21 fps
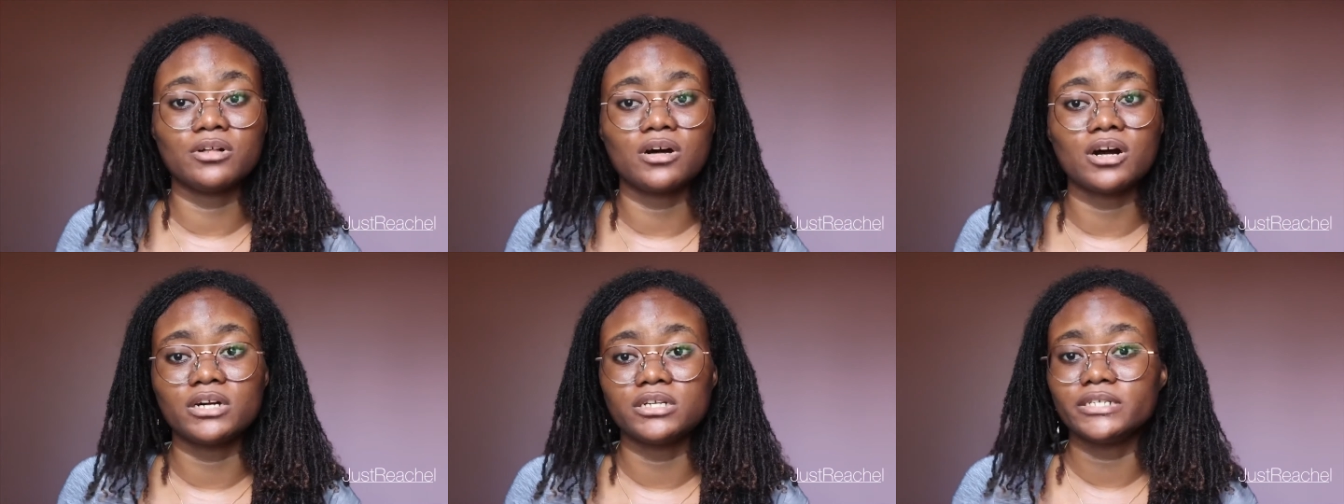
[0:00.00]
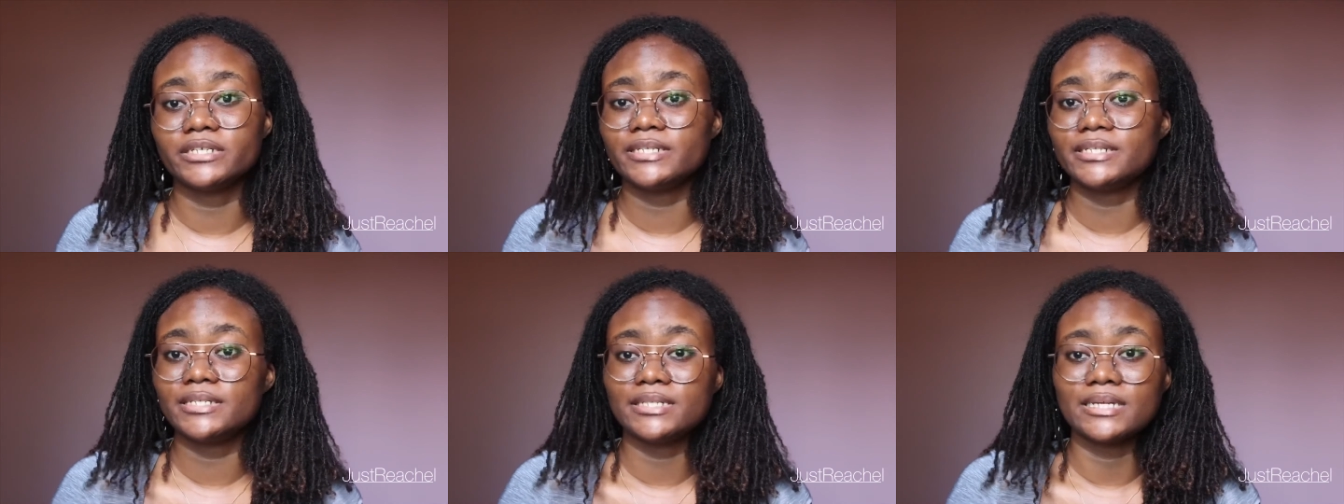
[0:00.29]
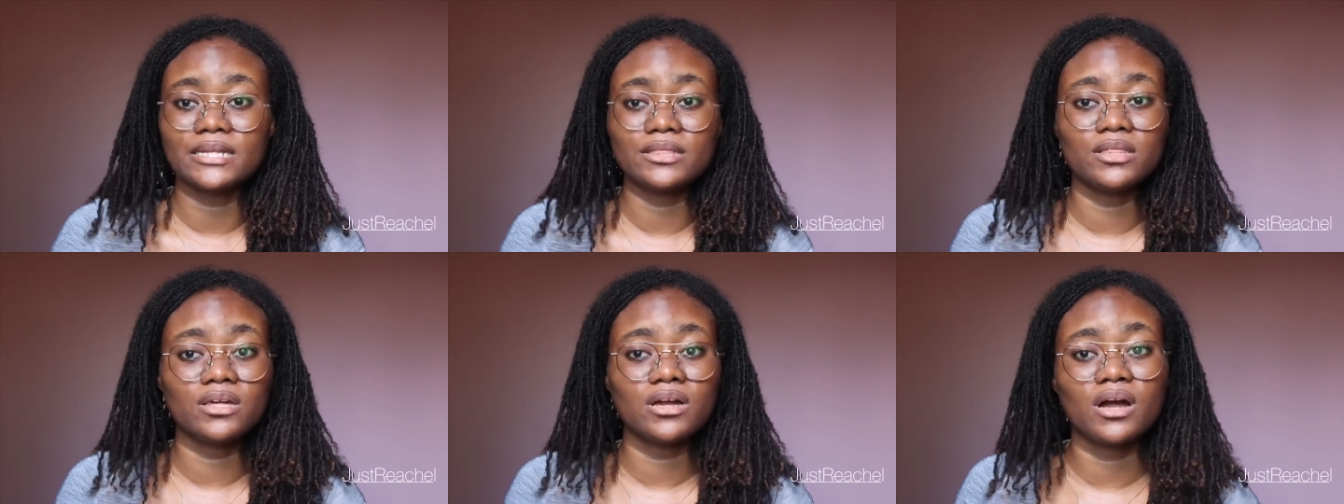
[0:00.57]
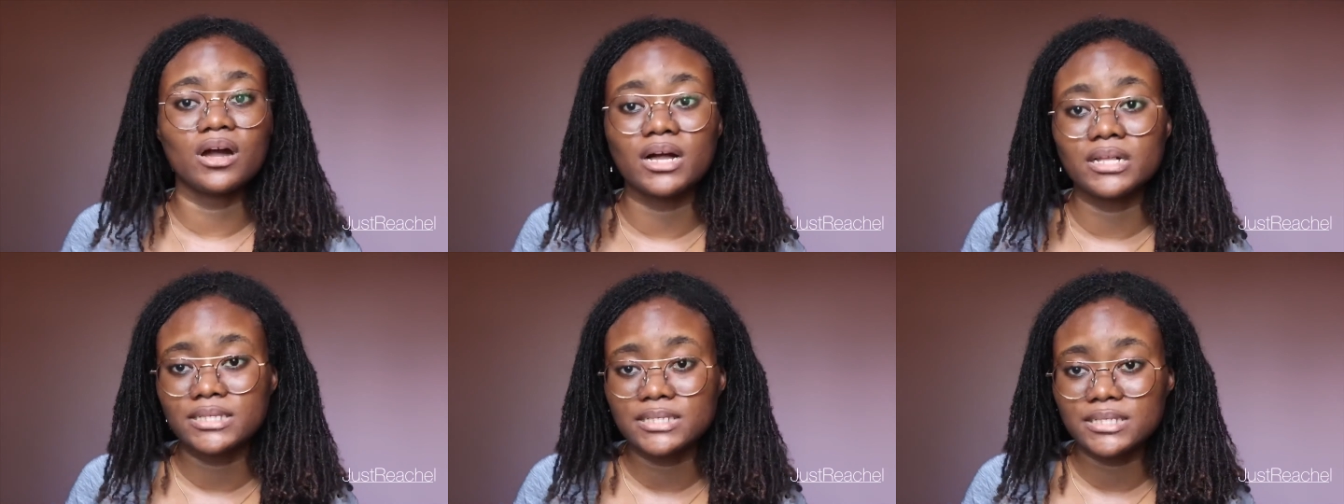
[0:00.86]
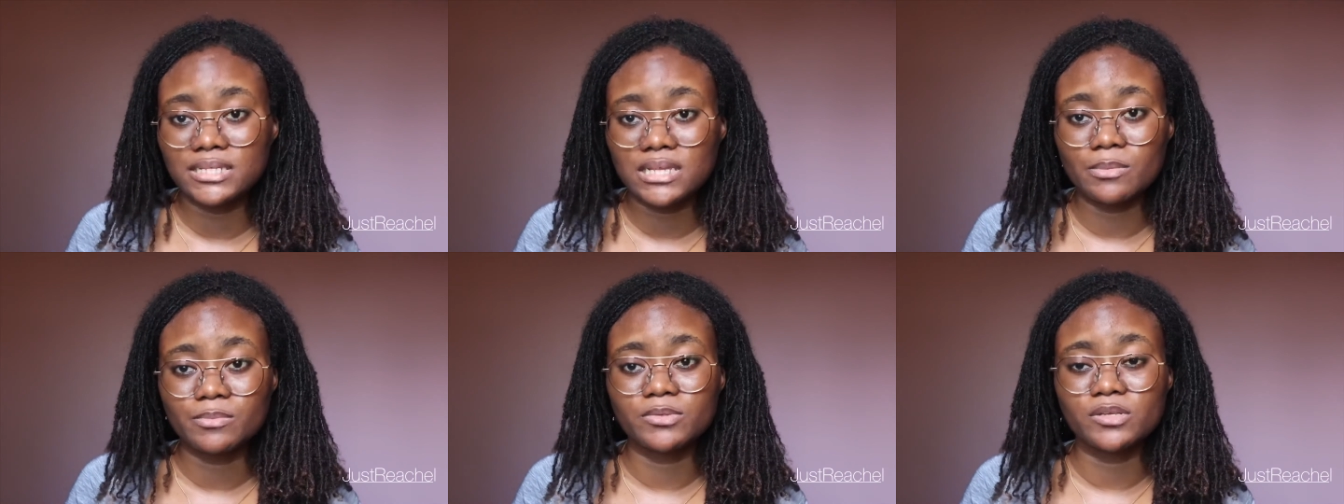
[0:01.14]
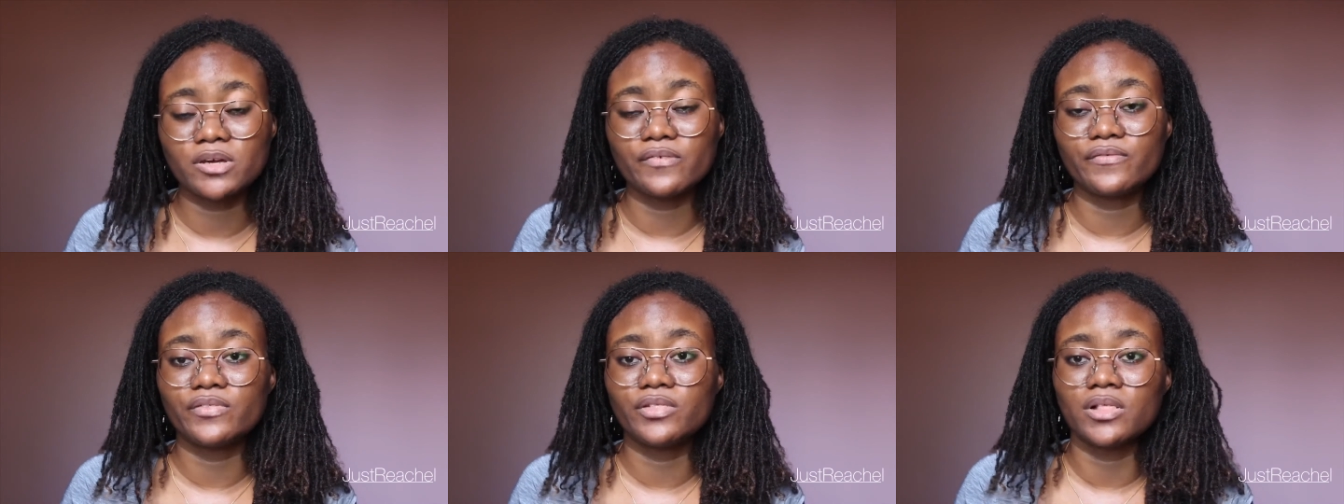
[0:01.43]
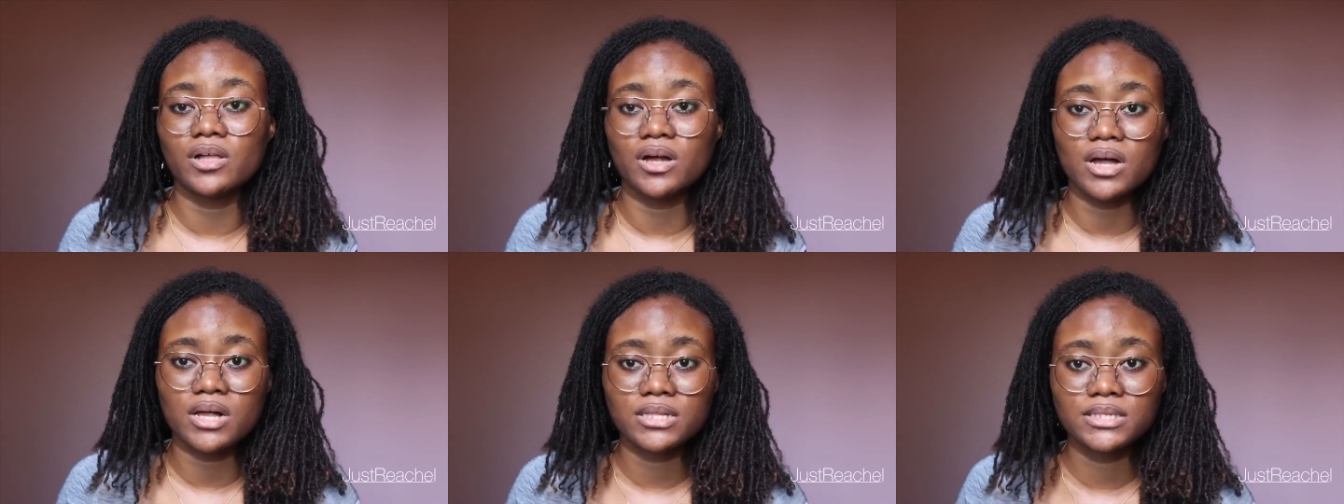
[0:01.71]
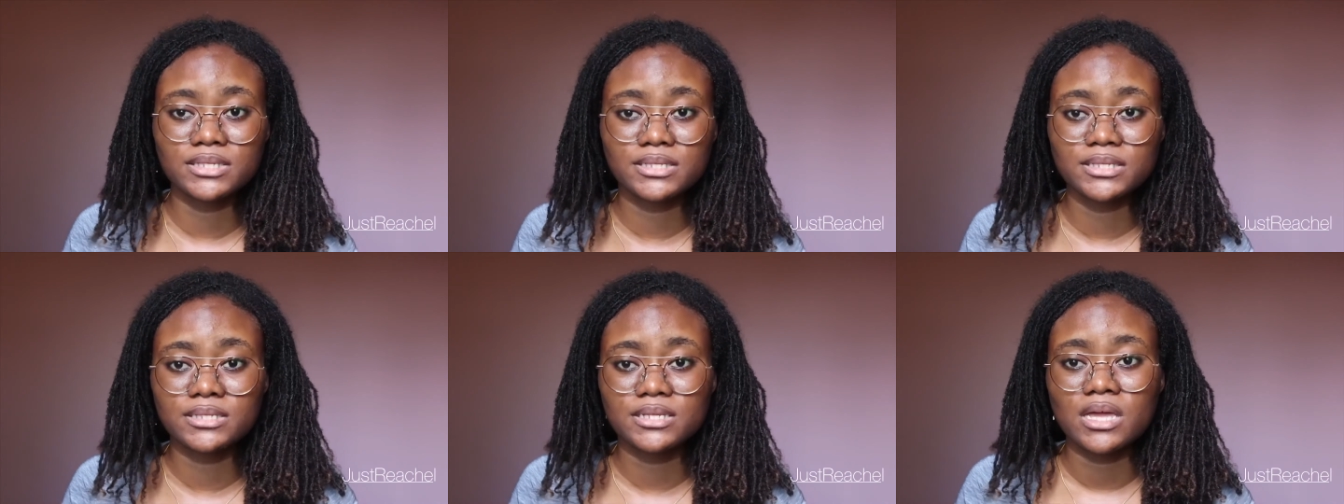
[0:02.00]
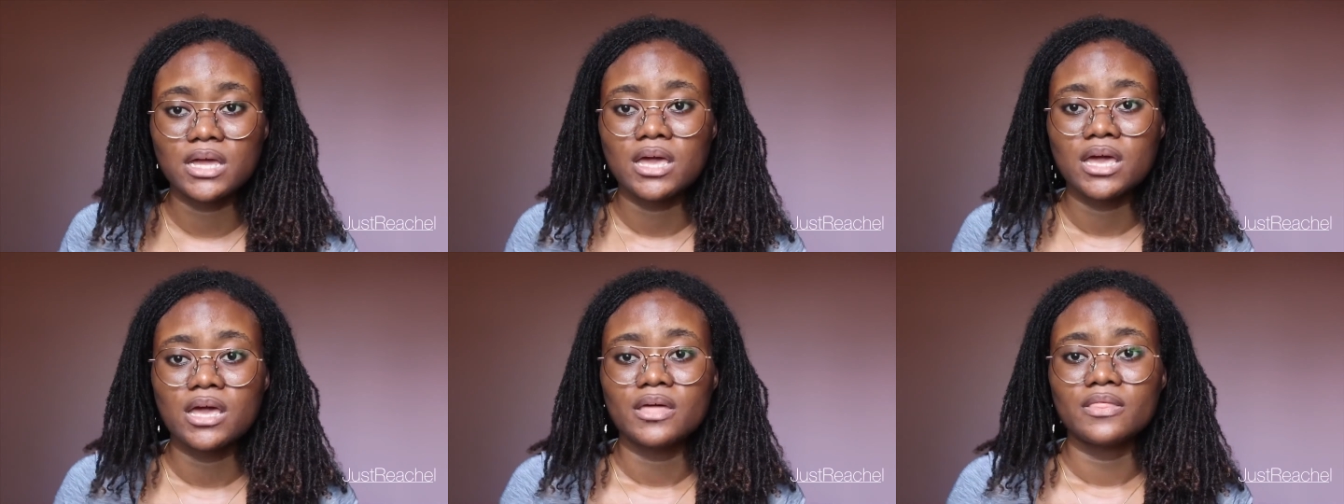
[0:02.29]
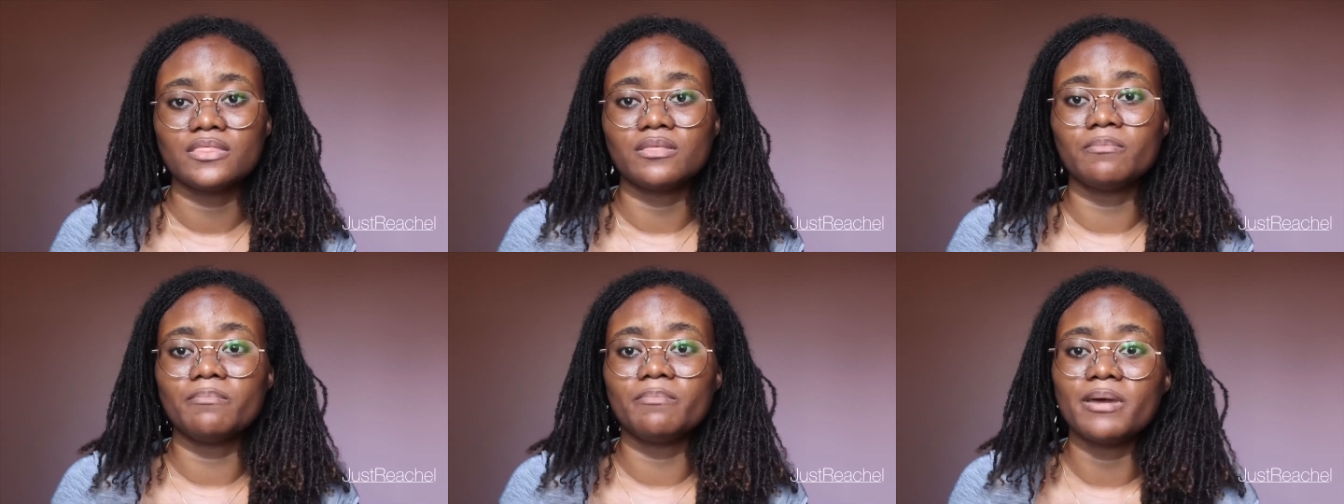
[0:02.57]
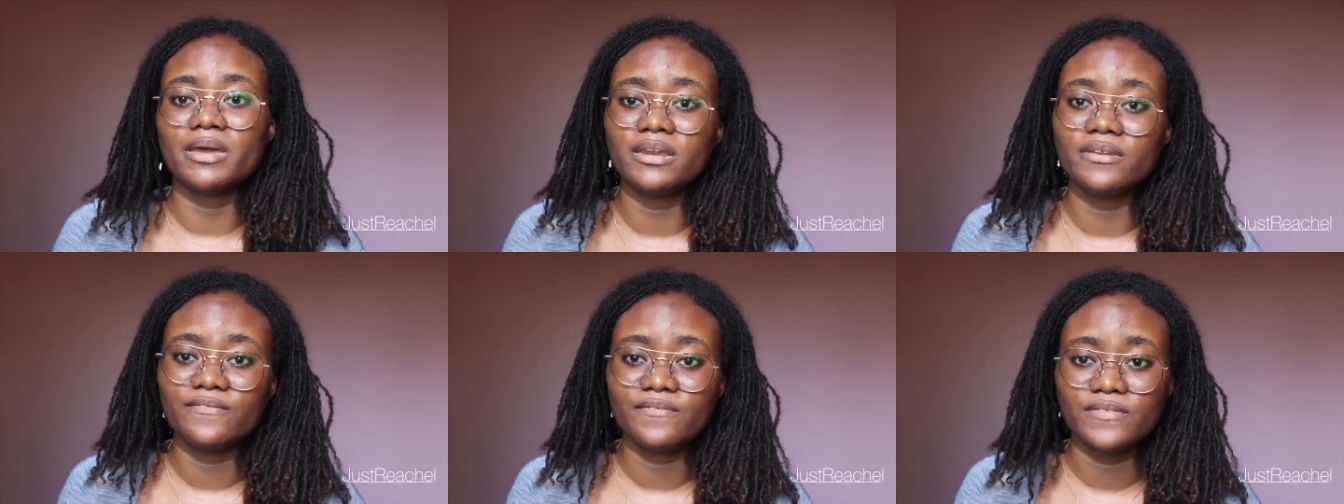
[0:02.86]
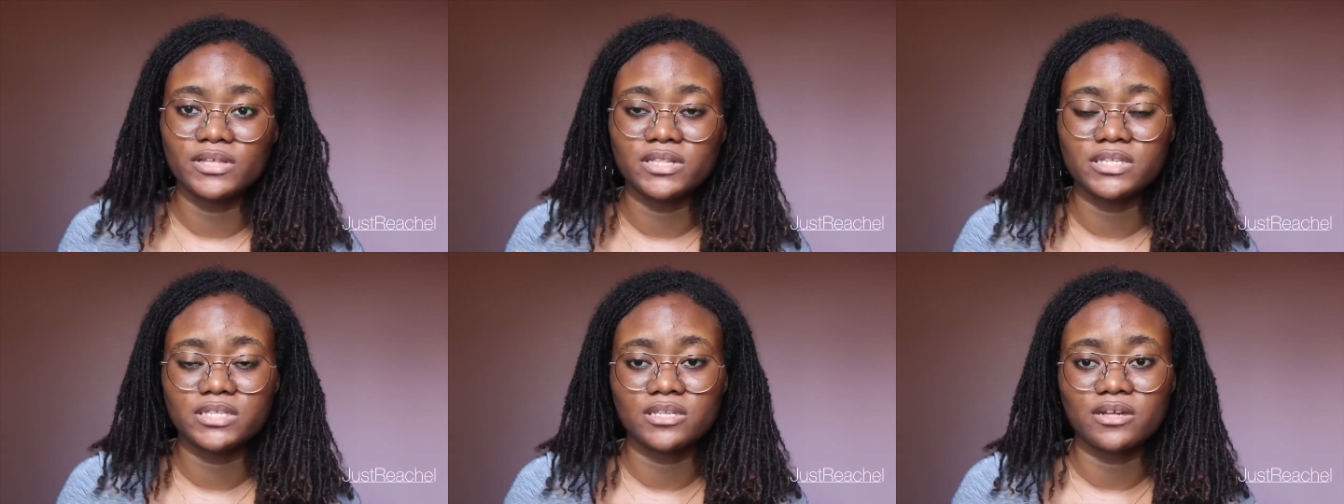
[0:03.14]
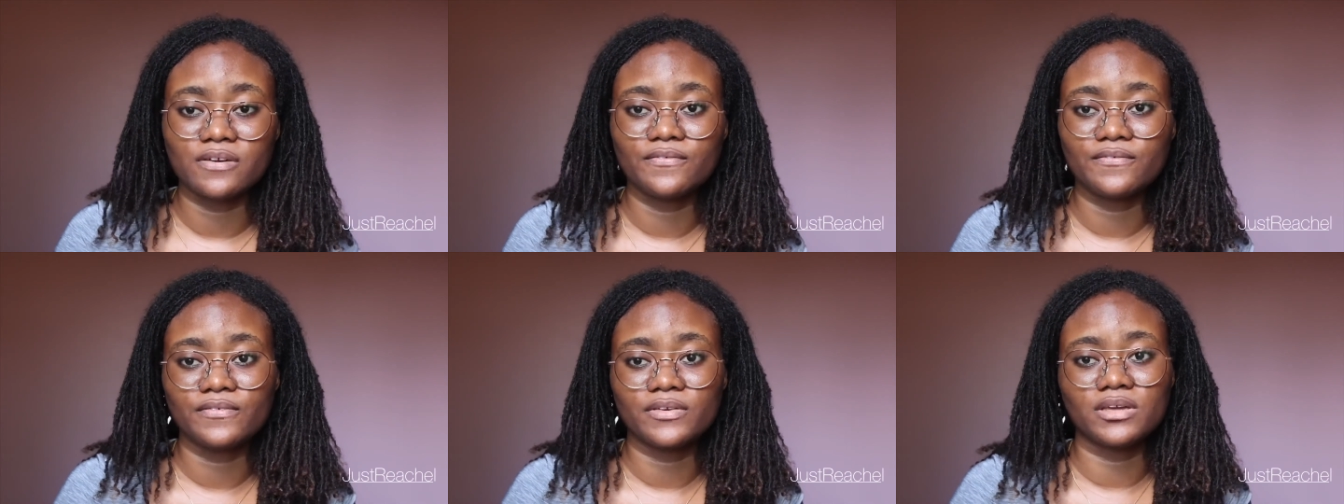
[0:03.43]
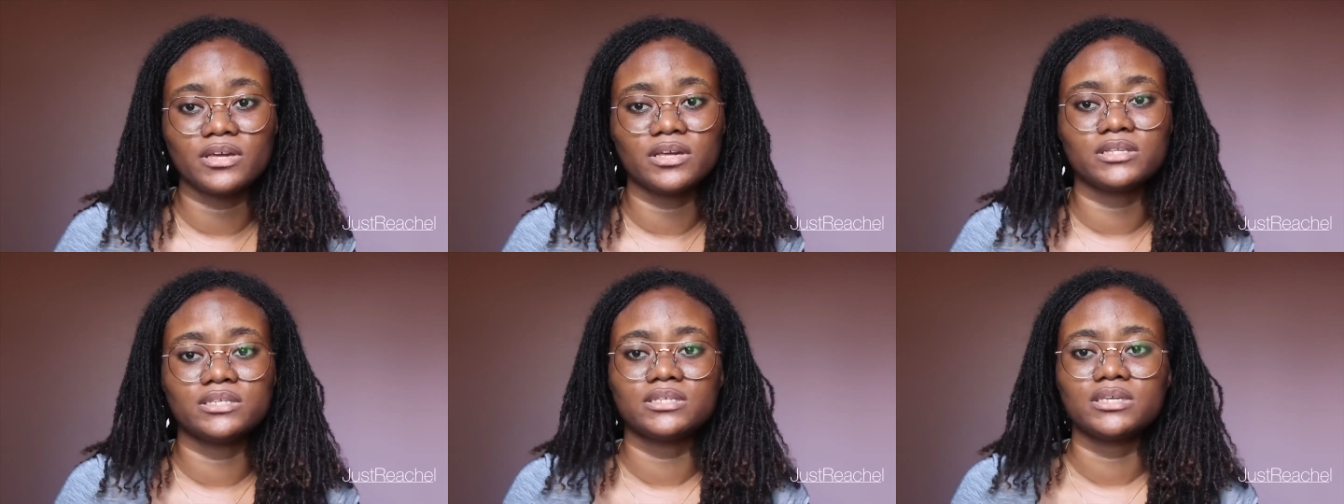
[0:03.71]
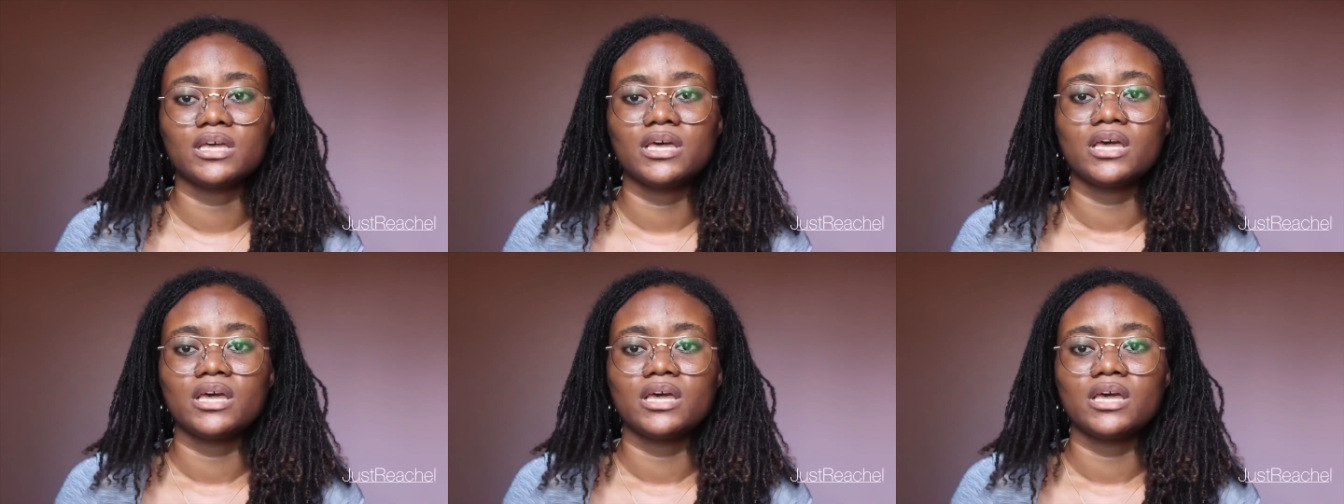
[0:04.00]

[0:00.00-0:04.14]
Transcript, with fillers: understand the concept of locks, the benefits of it,